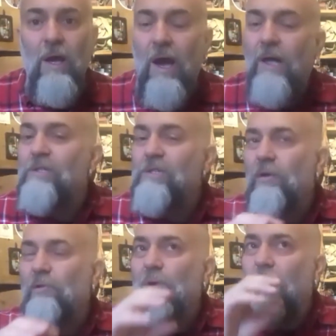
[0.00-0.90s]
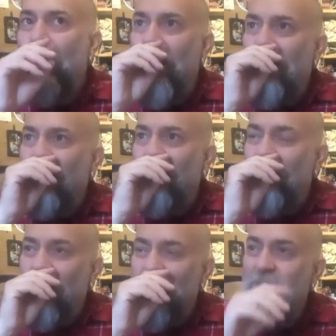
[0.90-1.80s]
And so, you know, the
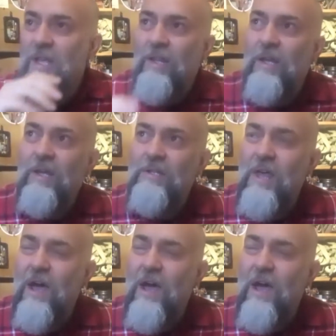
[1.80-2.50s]
nice thing I think is that